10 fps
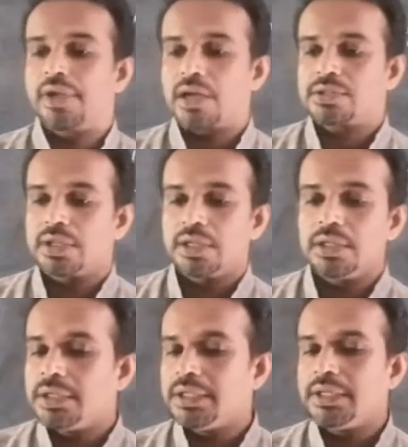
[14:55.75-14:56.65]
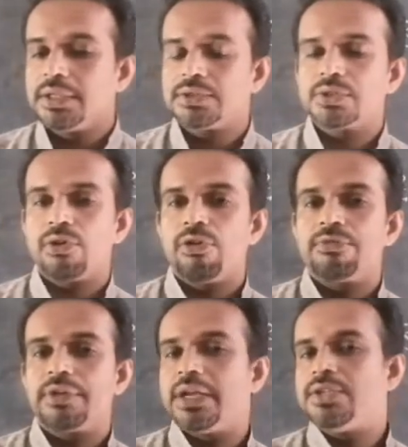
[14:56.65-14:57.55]
national leaders
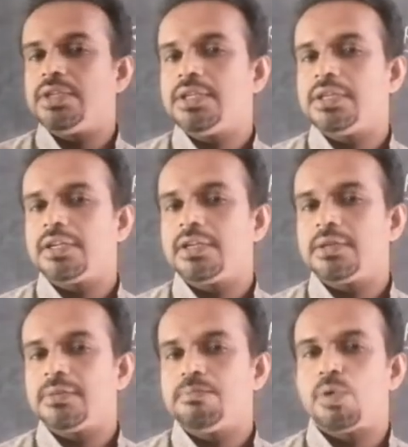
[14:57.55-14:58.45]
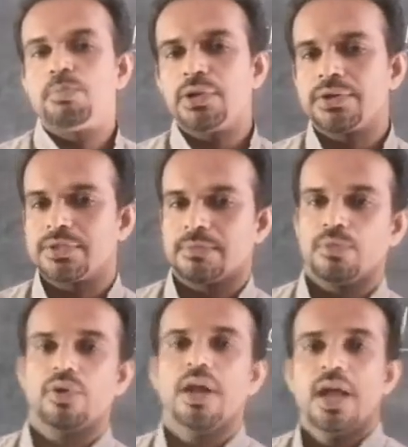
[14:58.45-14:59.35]
of Nigerian
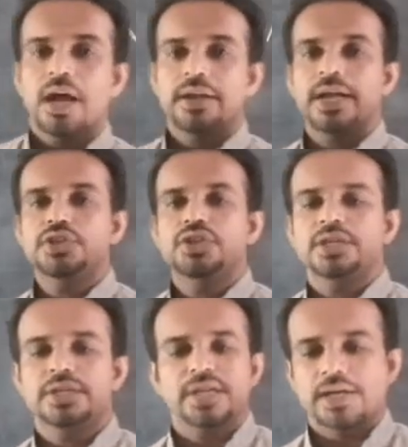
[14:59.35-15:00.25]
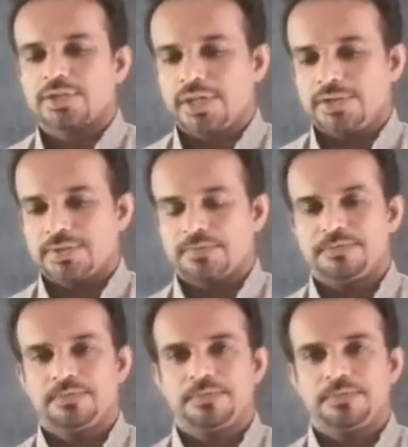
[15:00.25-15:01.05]
popularism or a Nigerian nationalism.